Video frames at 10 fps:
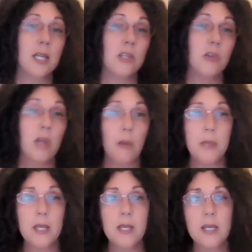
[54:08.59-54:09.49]
and you
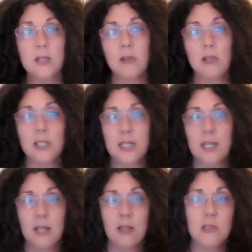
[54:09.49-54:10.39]
come in and you look at
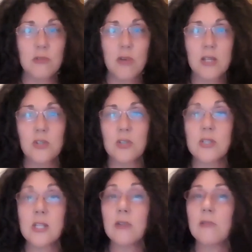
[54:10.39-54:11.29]
the
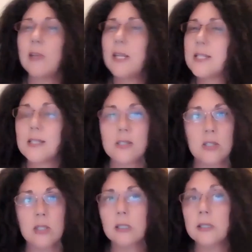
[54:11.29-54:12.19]
illustrations and you listen
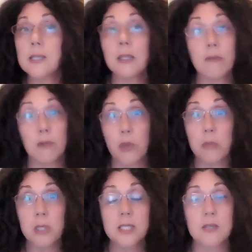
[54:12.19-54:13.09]
to the
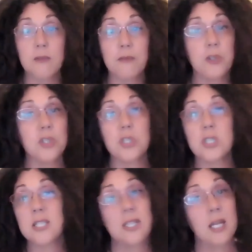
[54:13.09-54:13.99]
delivery, because the footage
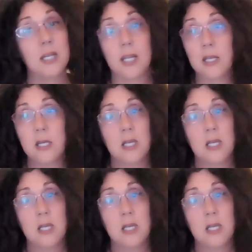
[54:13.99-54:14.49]
is stunning.